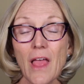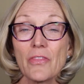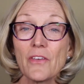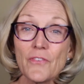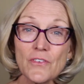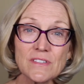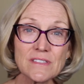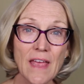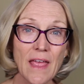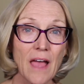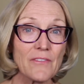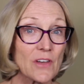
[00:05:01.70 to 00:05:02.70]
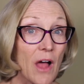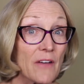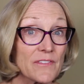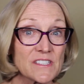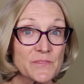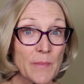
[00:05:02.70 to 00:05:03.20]
The first day of an
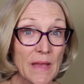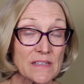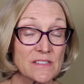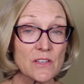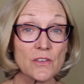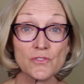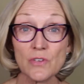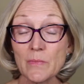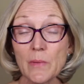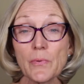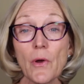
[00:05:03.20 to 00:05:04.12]
office-based treatment